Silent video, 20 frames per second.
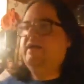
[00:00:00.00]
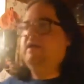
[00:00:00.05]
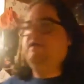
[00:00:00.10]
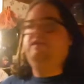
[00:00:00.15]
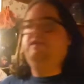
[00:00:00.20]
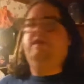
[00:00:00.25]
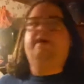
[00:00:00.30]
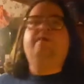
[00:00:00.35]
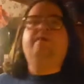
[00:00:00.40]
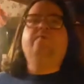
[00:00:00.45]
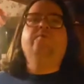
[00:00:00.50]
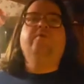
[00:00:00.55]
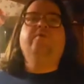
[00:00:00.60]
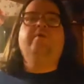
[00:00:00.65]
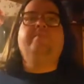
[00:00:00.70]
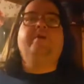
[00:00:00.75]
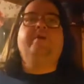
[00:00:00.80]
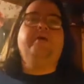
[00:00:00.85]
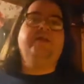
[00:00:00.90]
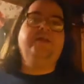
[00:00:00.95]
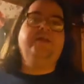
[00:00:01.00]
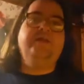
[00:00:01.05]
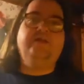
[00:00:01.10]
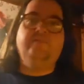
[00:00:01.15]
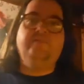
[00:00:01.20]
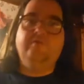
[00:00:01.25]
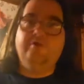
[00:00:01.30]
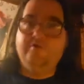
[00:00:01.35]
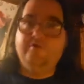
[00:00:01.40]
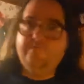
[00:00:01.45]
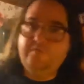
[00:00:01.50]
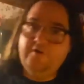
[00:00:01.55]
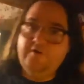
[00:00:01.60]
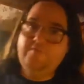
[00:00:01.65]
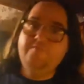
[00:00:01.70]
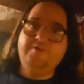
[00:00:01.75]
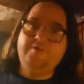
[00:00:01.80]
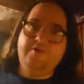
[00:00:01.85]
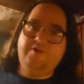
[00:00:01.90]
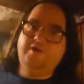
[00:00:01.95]
and not worry about eating of your
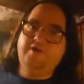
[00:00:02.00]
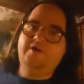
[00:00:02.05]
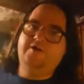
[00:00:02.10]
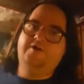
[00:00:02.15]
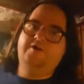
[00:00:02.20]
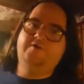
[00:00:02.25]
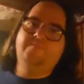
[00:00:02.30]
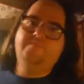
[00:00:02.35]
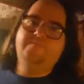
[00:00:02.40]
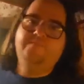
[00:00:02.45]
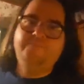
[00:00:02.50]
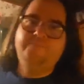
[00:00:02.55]
food when you get home.